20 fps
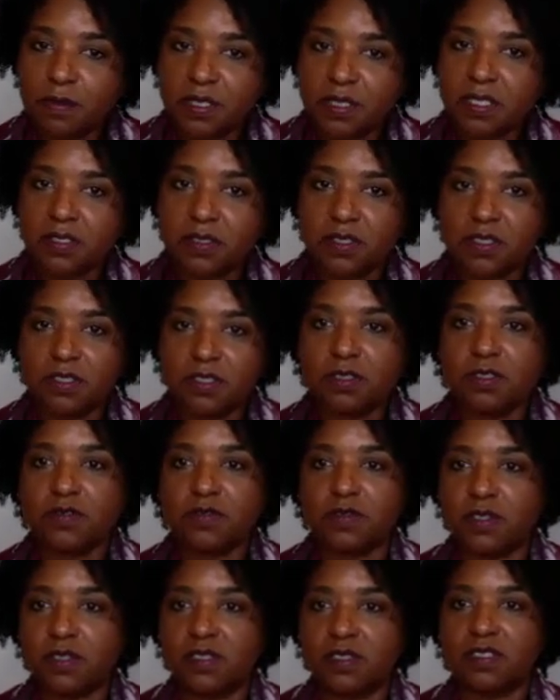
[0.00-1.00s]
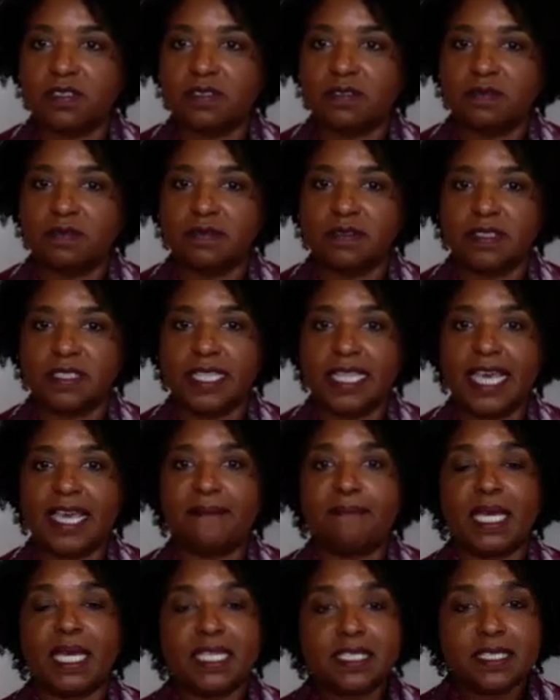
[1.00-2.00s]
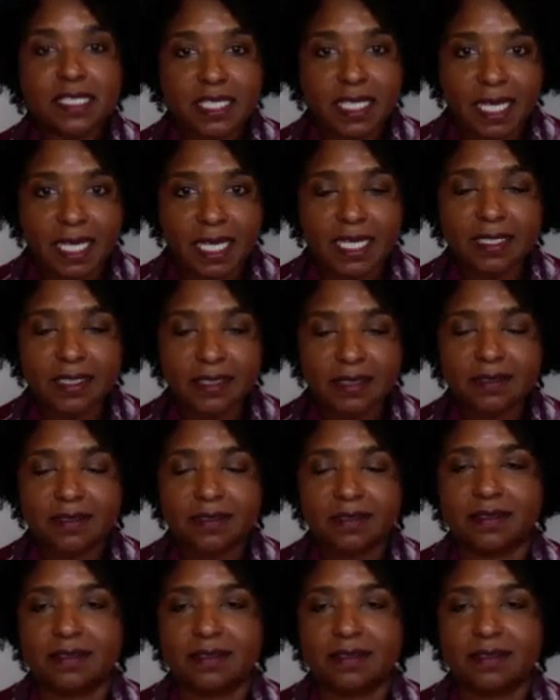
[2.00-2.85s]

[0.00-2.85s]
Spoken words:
Was this useful? They may say,